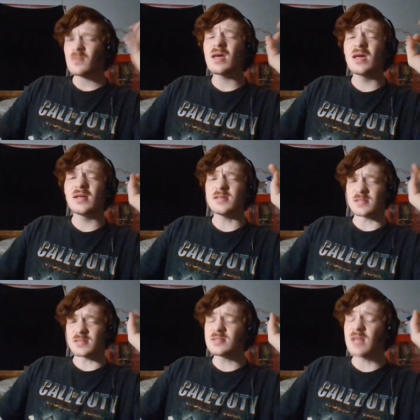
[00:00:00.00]
and it
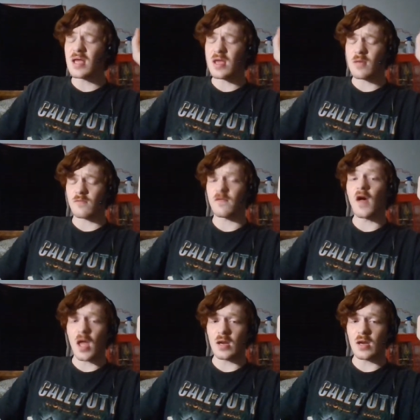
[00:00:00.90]
is damn
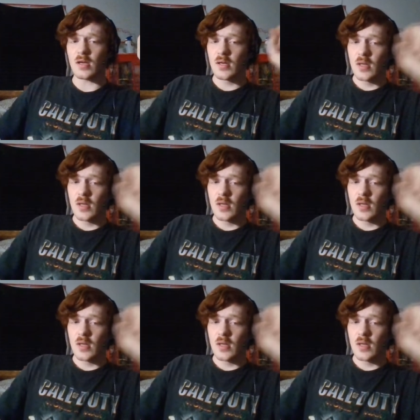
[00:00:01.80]
fine,